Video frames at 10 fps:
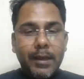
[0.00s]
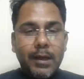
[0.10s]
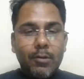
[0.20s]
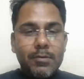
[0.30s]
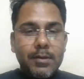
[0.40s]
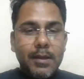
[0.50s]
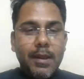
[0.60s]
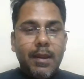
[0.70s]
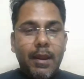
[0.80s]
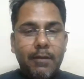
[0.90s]
account
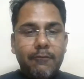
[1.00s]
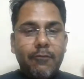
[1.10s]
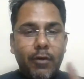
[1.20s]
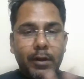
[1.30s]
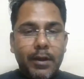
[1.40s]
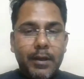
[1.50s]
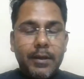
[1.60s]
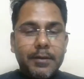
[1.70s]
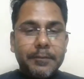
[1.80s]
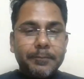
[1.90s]
and forget it.